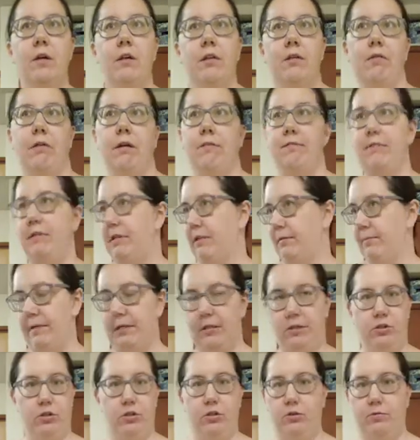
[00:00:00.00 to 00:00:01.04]
they're having some
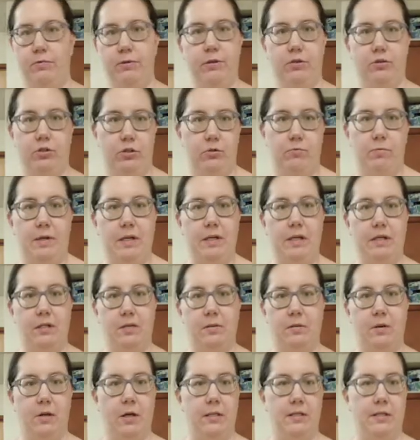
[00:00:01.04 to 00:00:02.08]
issues with their Zoom
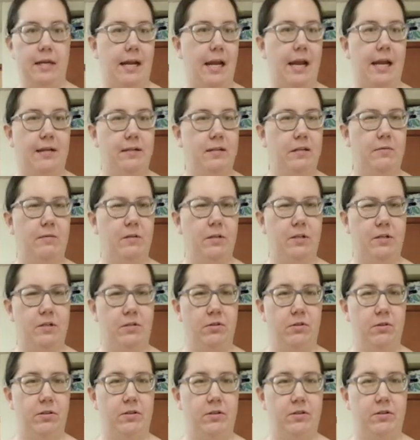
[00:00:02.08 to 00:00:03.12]
meetings because they can't see what the
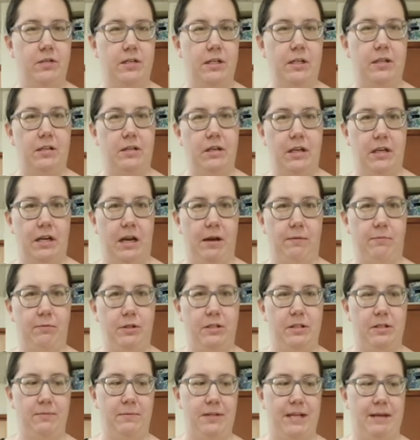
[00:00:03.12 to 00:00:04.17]
students are seeing and help
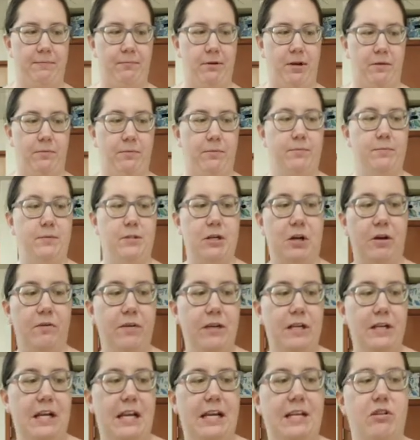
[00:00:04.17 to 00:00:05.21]
with some of that problem
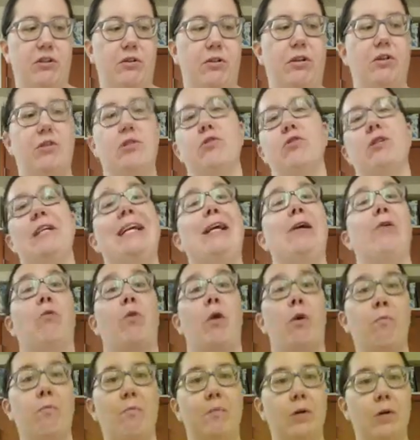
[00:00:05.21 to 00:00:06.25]
solving, and so they're using
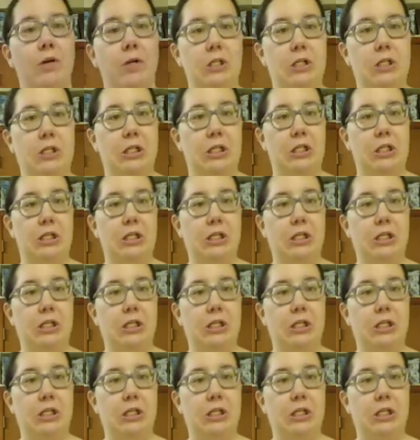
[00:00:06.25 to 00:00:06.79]
Chromebooks